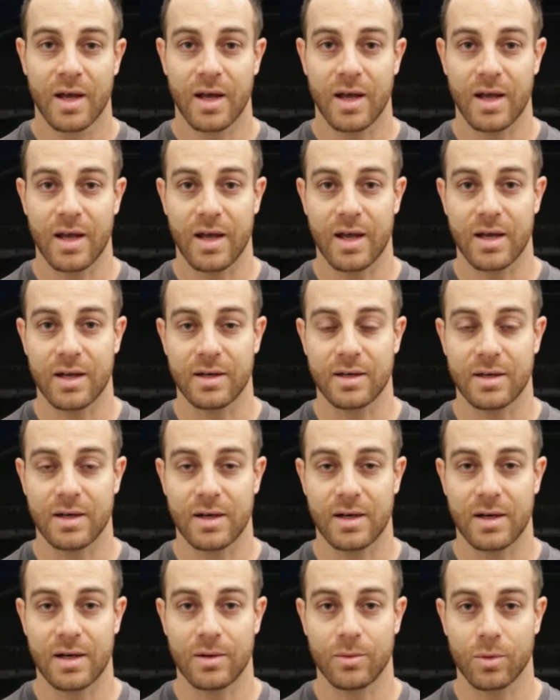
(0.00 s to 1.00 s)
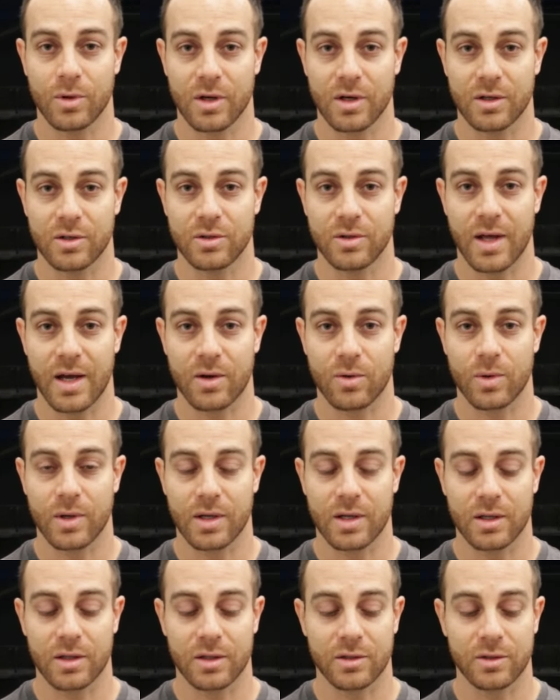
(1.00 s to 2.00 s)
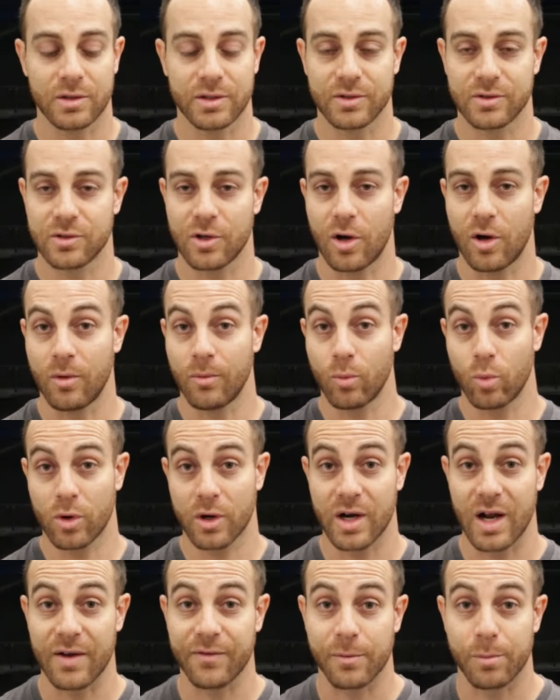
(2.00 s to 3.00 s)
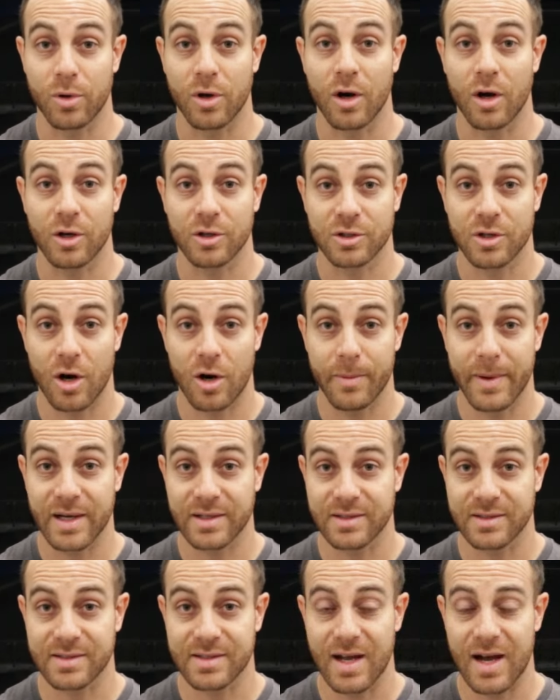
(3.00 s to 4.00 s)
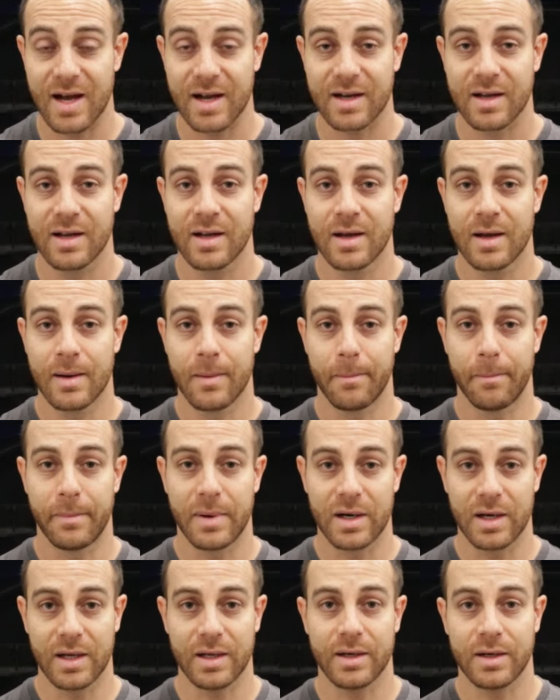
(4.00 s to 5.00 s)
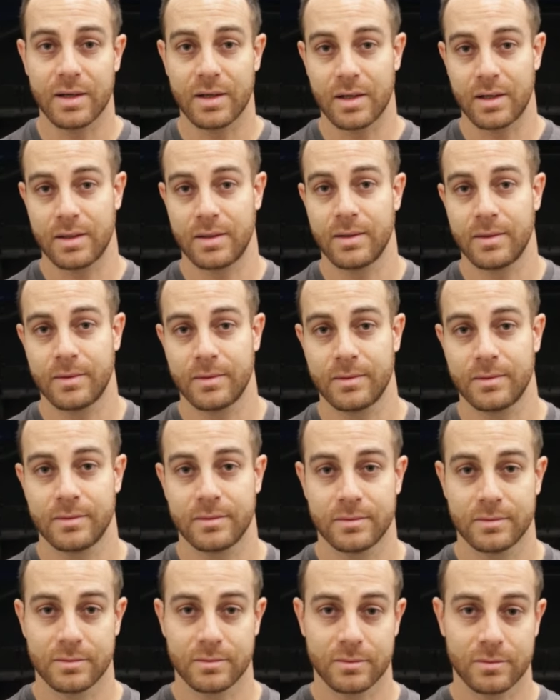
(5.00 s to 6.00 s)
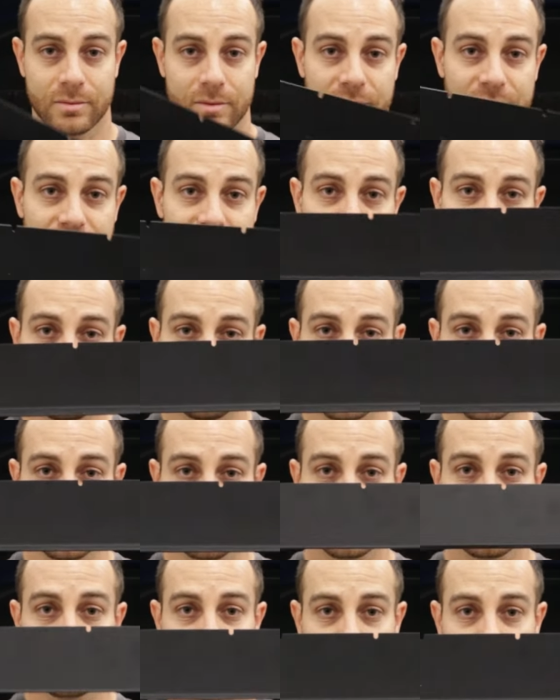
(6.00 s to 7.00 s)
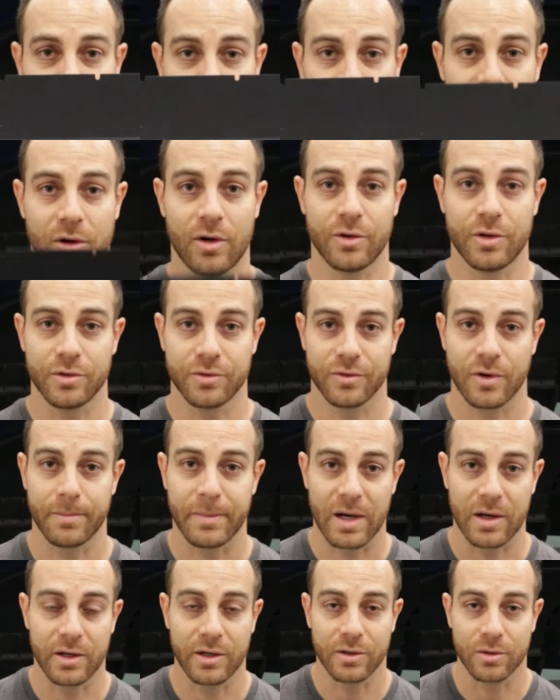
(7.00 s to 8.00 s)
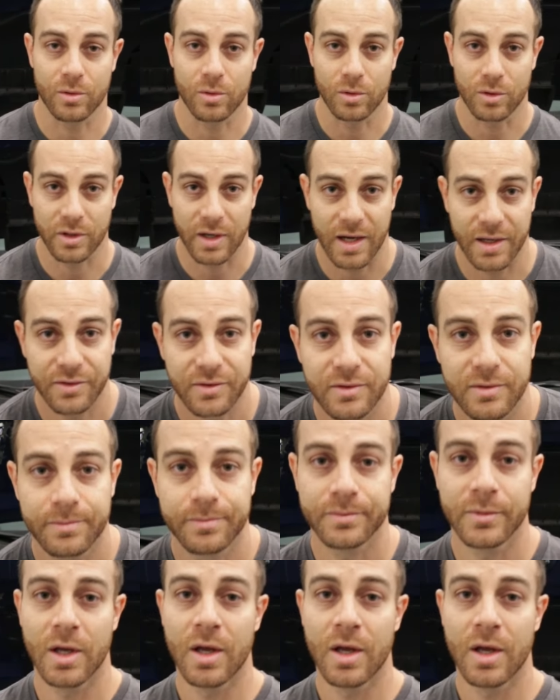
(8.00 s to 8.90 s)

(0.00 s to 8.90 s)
And we're gonna do that quick little install. We're gonna have to put ours car back to stock, but we developed this for all those front mount intercooler guys.